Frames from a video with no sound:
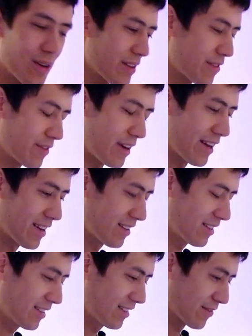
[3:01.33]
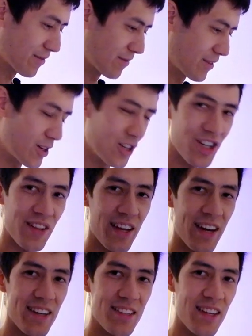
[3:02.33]
for the final version
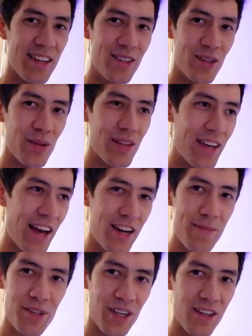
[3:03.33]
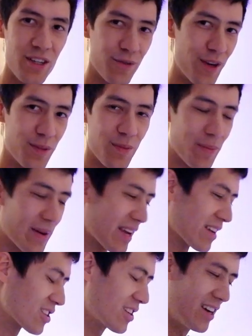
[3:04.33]
that I sent to the Anim Challenge Facebook
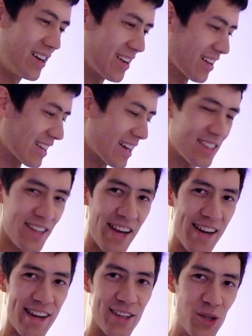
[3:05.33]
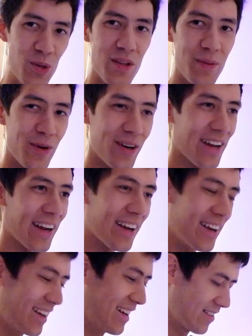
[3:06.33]
page last night at 2 in the
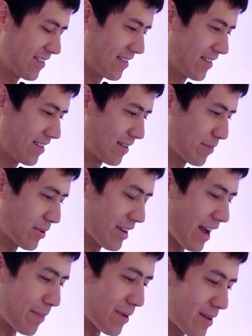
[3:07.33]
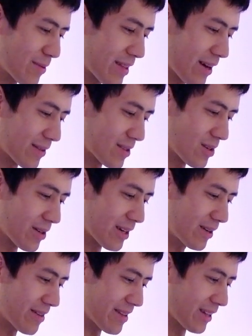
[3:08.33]
morning. Pretty happy with how this turned
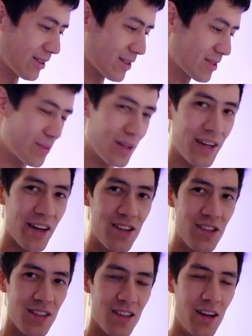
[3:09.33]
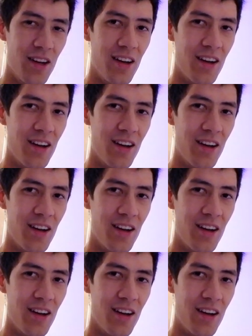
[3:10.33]
out. I think it looks really nice.